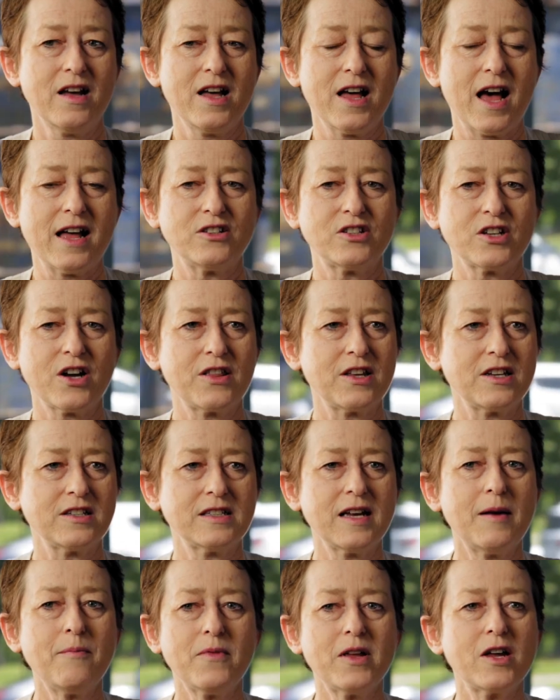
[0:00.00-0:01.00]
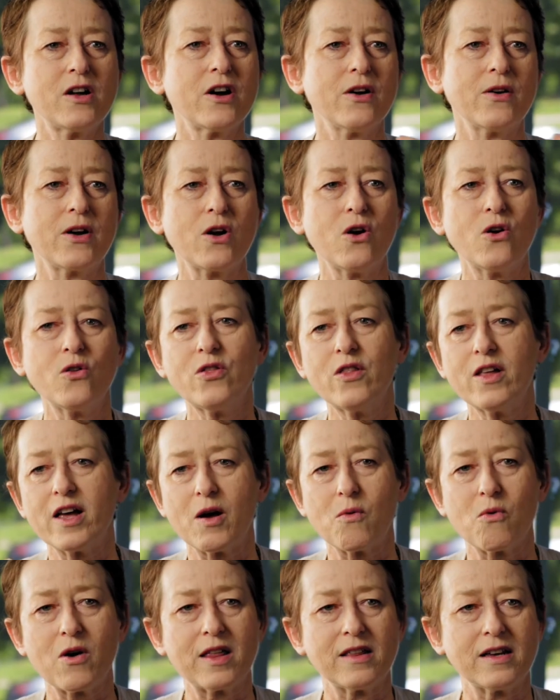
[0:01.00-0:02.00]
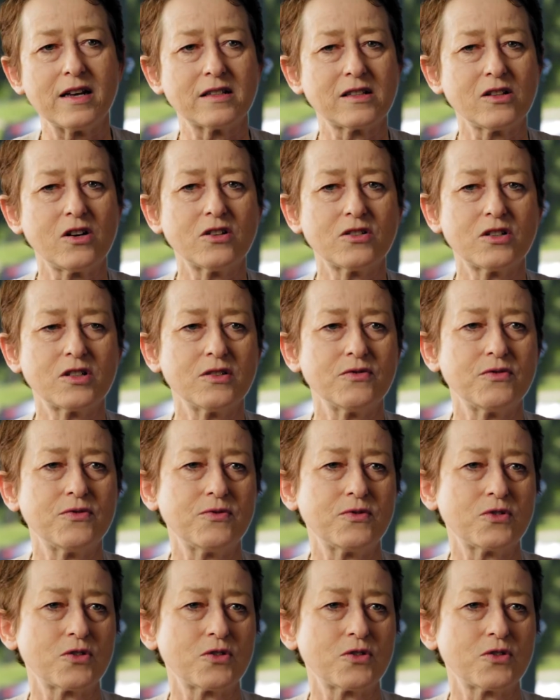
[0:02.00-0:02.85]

And so there's something going on there where there's lots of